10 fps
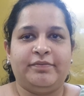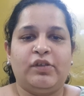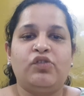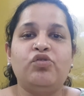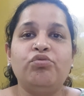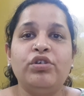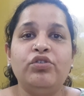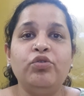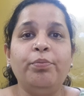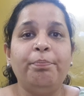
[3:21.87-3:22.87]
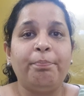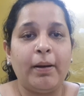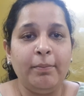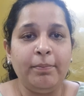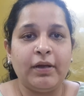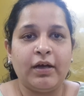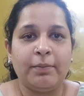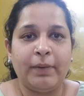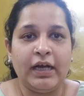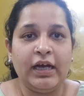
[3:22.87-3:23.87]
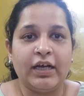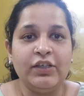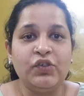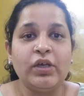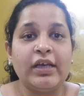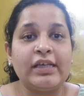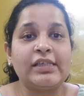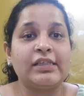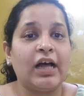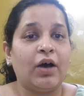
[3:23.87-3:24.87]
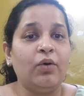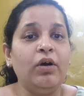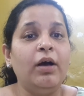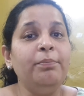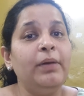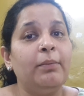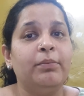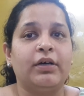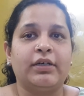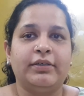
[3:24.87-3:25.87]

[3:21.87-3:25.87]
Student 2, Pankaj, is now a plumber.